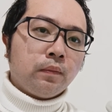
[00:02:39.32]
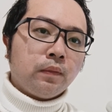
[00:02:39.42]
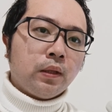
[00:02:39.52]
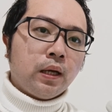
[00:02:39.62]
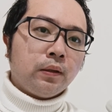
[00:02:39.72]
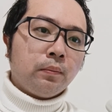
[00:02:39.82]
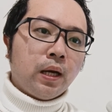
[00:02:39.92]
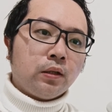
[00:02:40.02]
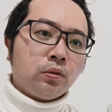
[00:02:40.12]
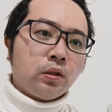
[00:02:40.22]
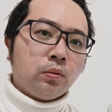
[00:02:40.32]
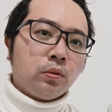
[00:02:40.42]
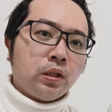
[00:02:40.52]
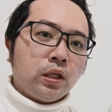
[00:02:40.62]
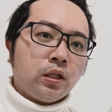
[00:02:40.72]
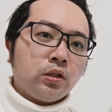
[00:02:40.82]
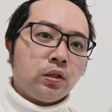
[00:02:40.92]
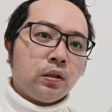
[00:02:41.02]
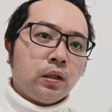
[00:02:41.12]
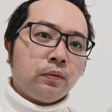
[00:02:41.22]
like the battery
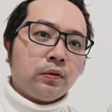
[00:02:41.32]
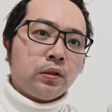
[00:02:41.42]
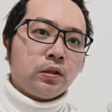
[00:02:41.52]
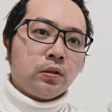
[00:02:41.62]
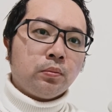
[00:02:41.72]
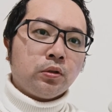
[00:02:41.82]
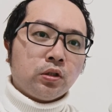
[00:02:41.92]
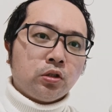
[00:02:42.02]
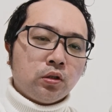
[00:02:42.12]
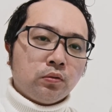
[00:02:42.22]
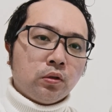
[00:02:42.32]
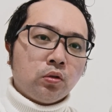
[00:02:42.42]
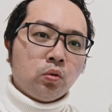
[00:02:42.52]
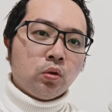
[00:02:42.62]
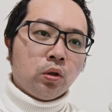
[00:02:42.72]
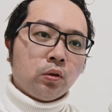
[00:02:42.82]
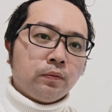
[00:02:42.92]
communication and fixing the position of the door lock.